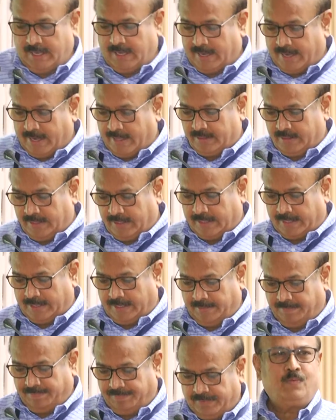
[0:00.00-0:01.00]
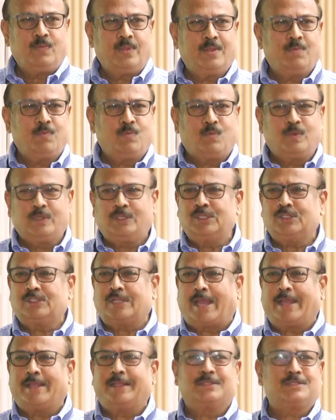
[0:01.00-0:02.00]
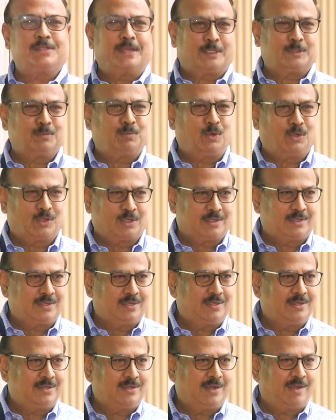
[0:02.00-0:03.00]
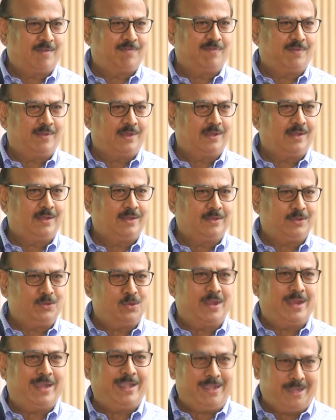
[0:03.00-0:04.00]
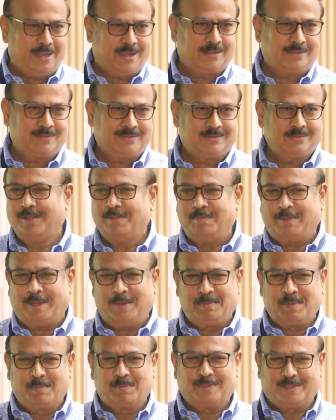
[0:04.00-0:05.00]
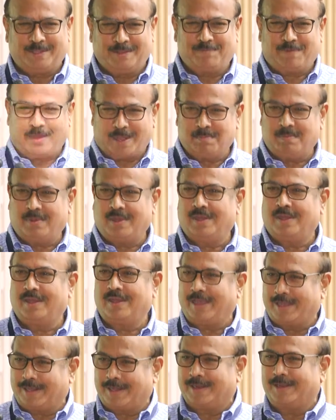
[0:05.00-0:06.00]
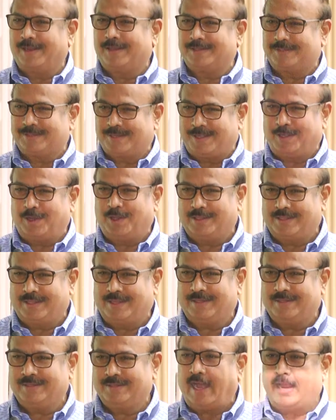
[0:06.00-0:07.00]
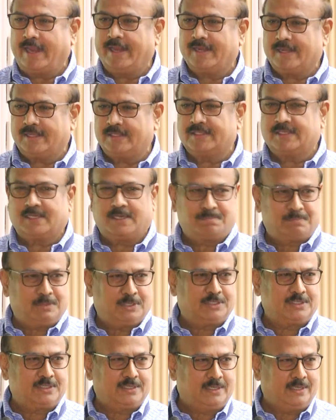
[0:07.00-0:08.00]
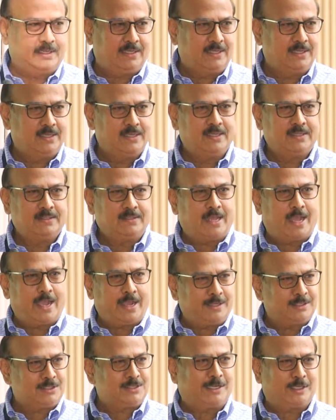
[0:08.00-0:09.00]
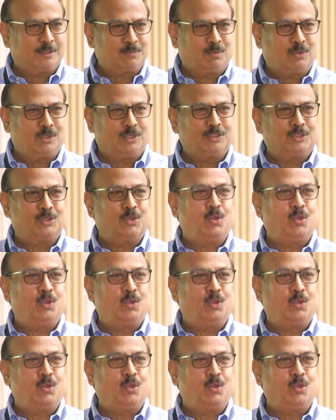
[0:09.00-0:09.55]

And I think, which is the highest export of India? Many people think pharma, agriculture and all that. I consider personally the highest export is the